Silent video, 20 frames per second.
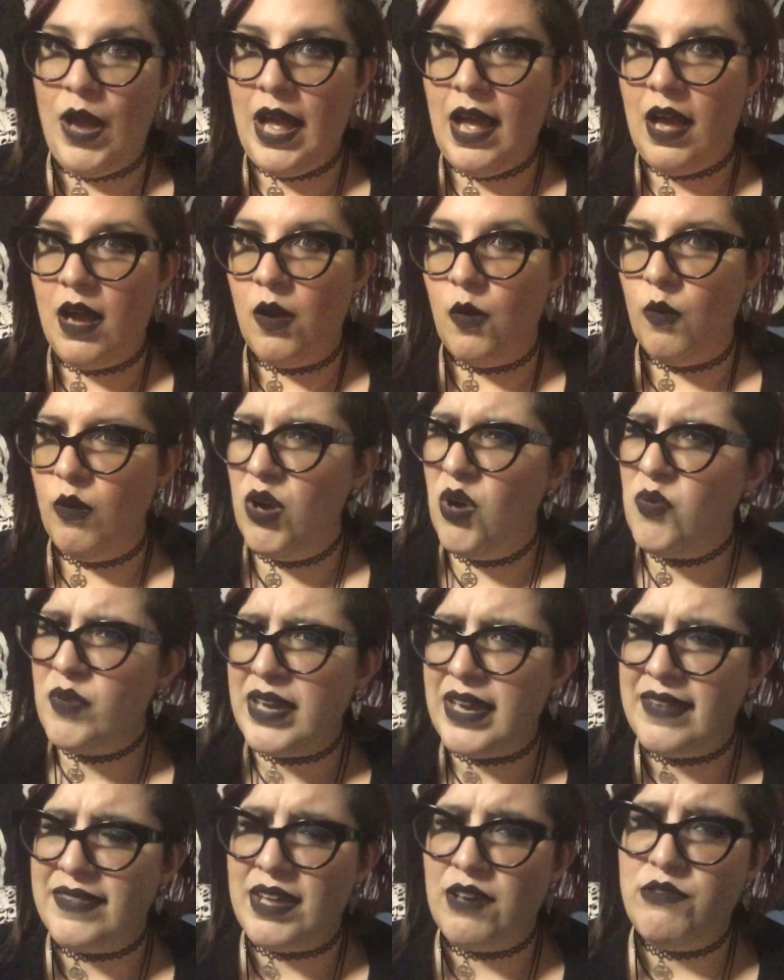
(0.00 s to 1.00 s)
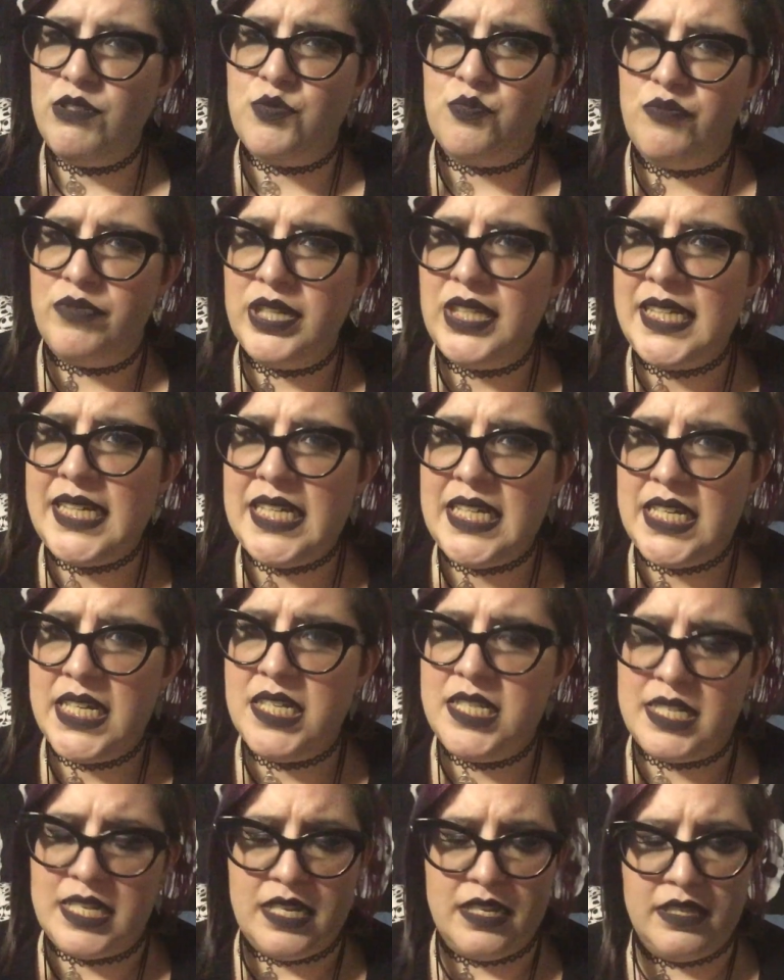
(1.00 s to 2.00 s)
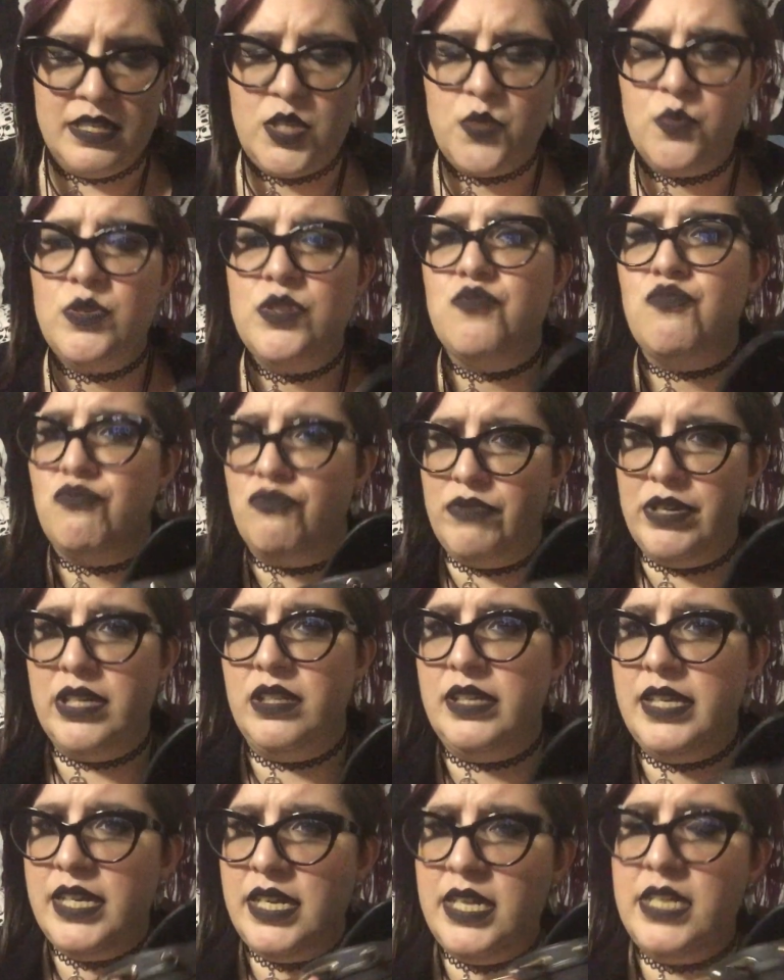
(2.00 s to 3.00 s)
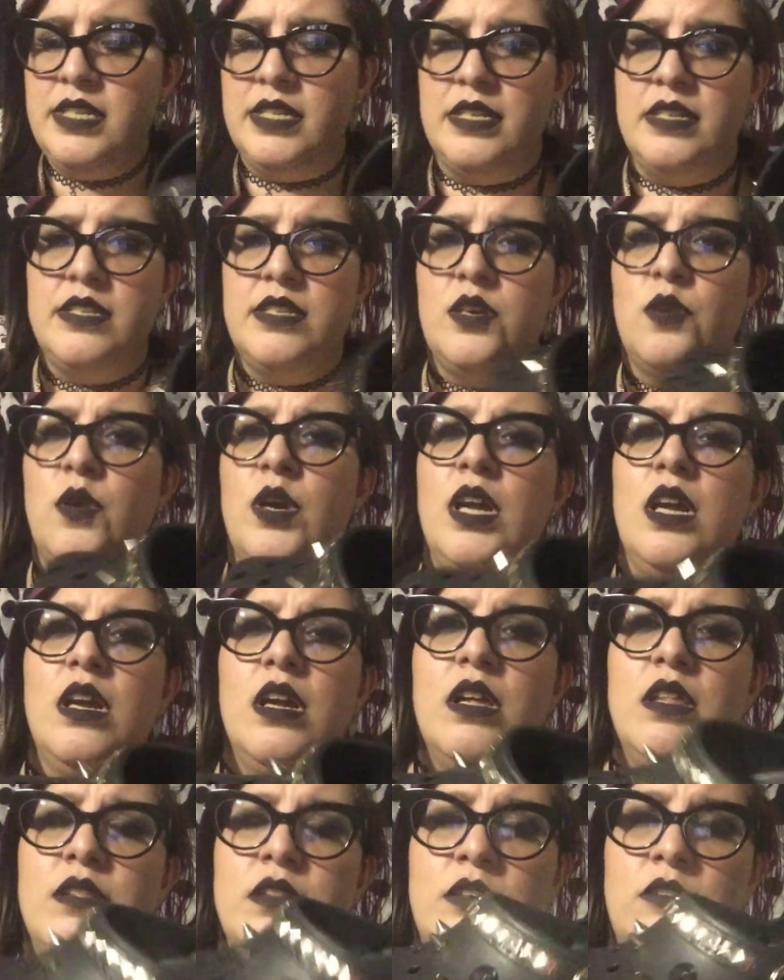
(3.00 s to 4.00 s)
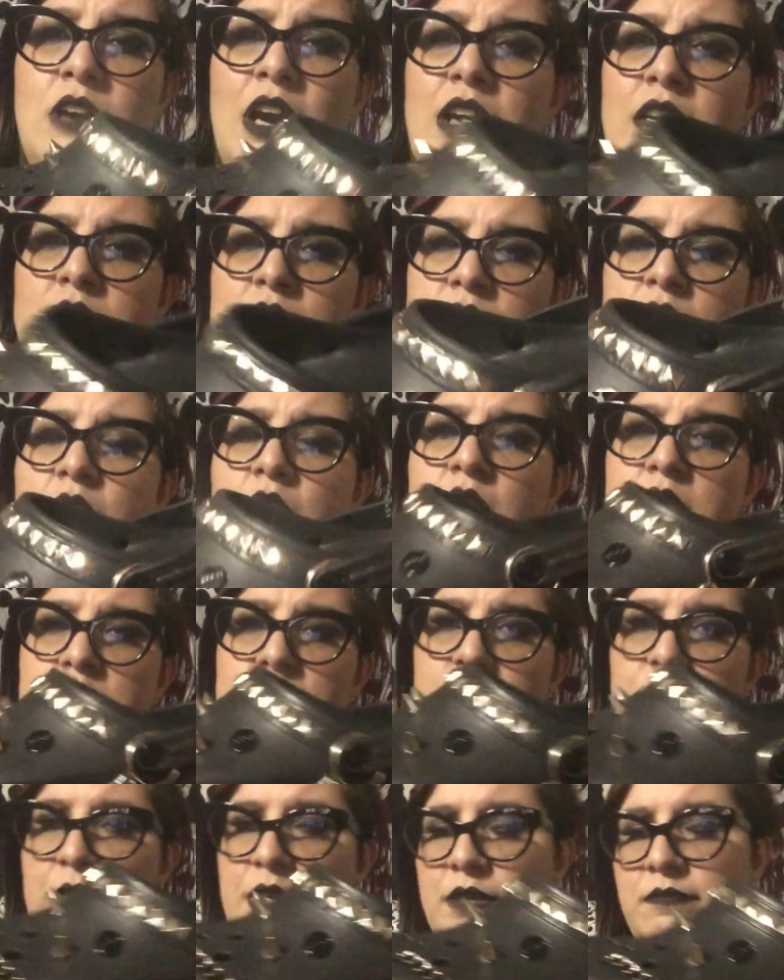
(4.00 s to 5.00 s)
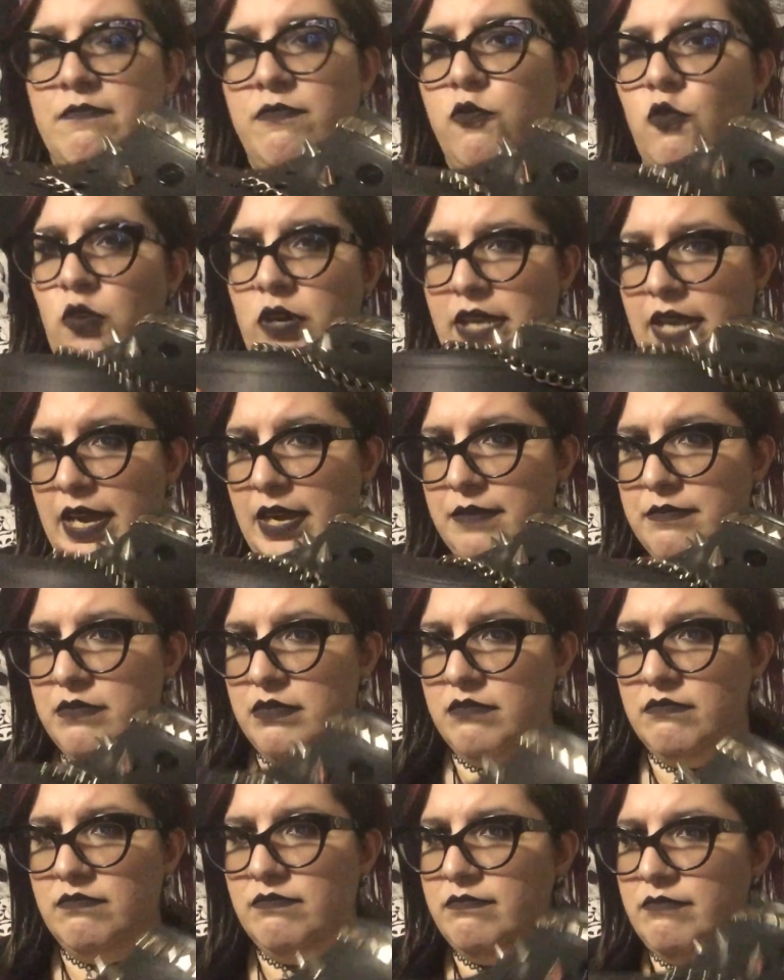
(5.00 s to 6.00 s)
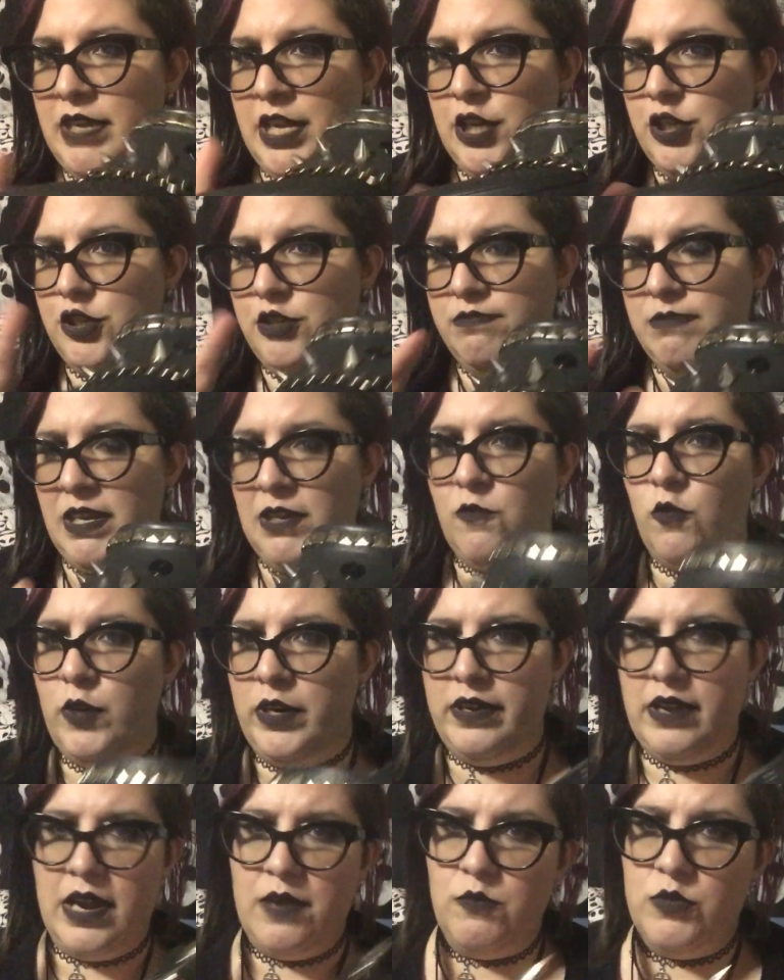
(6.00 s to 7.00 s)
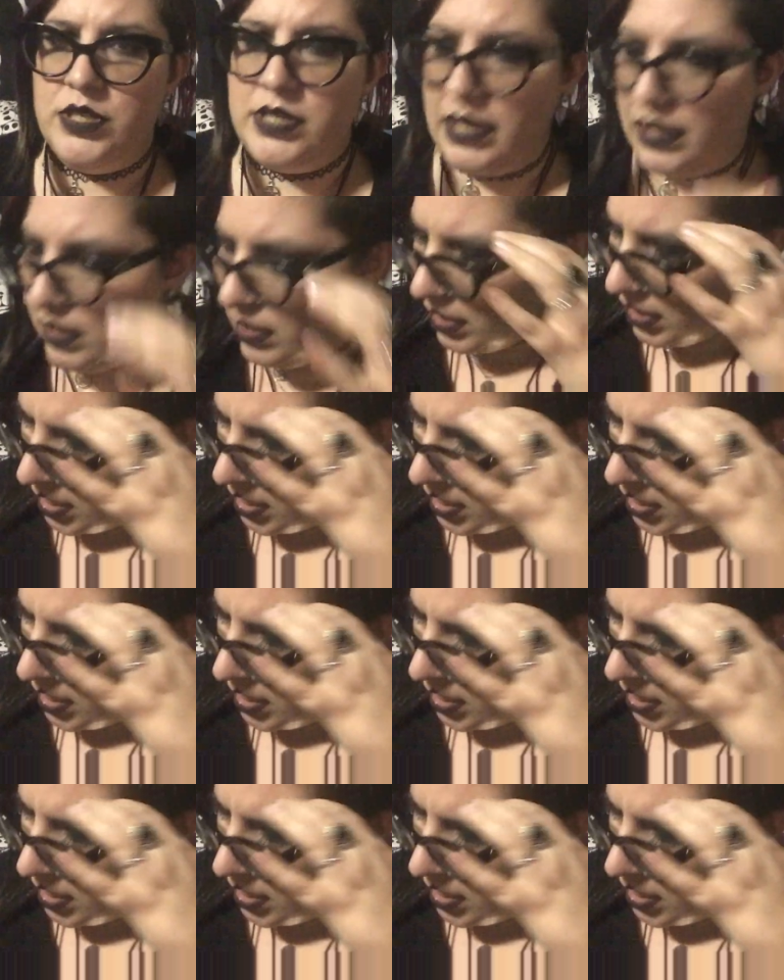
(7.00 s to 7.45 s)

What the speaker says: ow, okay, that was really easy. This was really easy. So, the Crocs cost me 48-ish, like 49, we'll say.